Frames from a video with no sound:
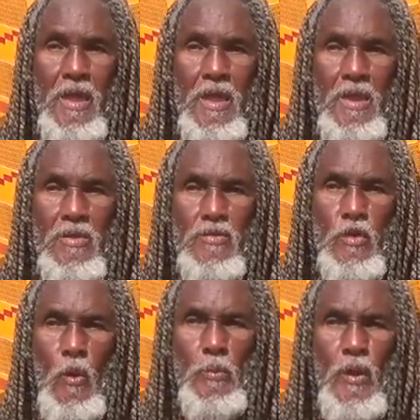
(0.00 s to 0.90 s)
it is
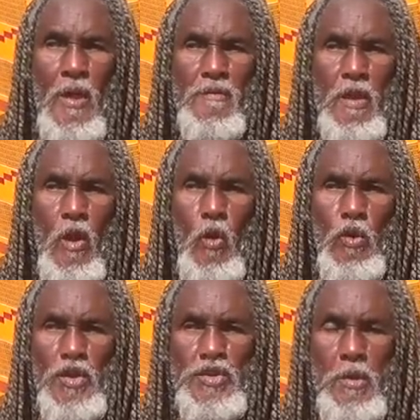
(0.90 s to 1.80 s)
no private
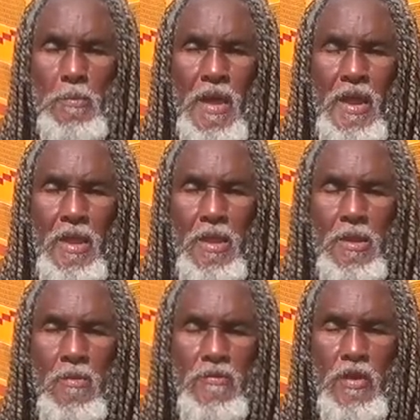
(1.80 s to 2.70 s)
ownership by that
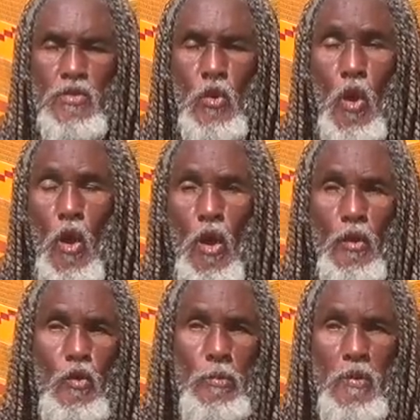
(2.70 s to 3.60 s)
individual or
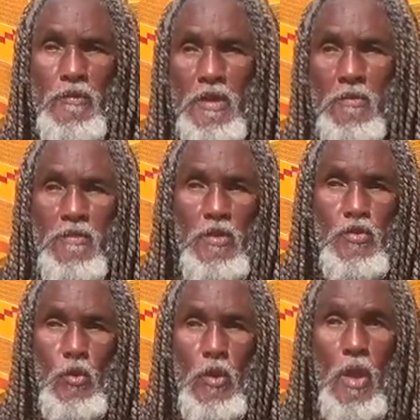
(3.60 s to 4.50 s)
group of individuals,